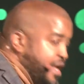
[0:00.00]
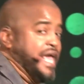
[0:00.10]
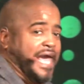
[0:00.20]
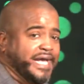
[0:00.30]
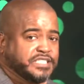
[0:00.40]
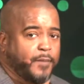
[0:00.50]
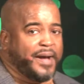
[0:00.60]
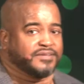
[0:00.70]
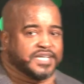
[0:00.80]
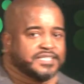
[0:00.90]
He's
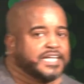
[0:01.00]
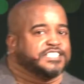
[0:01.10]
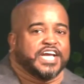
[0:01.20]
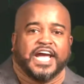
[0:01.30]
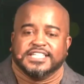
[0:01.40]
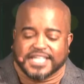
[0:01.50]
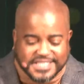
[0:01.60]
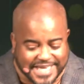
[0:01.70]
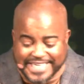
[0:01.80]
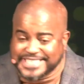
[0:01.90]
about to,
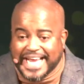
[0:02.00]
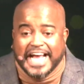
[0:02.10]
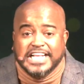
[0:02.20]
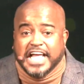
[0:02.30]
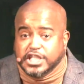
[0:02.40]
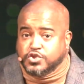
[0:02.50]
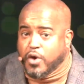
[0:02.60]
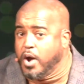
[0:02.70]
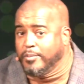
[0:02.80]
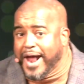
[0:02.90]
Jesus is in this
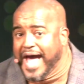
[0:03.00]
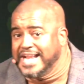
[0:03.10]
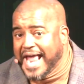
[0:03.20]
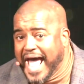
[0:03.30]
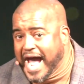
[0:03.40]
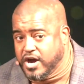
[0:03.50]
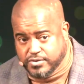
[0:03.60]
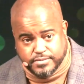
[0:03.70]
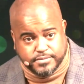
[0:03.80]
room right now.